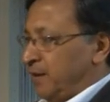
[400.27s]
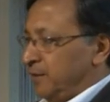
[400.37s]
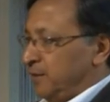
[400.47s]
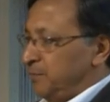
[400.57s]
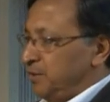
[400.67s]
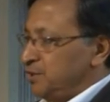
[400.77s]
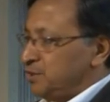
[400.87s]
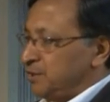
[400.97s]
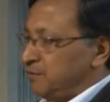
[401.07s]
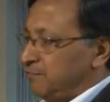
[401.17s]
And the
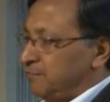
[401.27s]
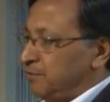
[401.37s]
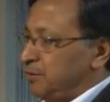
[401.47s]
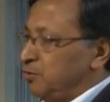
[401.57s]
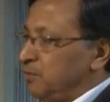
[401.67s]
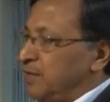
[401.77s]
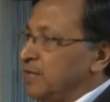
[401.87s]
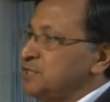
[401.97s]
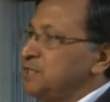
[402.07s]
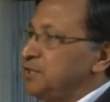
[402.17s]
Minister for Renewable
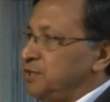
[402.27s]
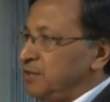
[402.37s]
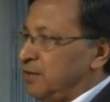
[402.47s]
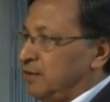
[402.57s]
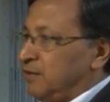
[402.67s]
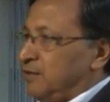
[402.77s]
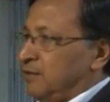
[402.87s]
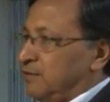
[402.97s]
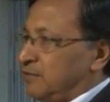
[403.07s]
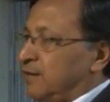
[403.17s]
Energy in India,
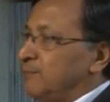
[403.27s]
Dr.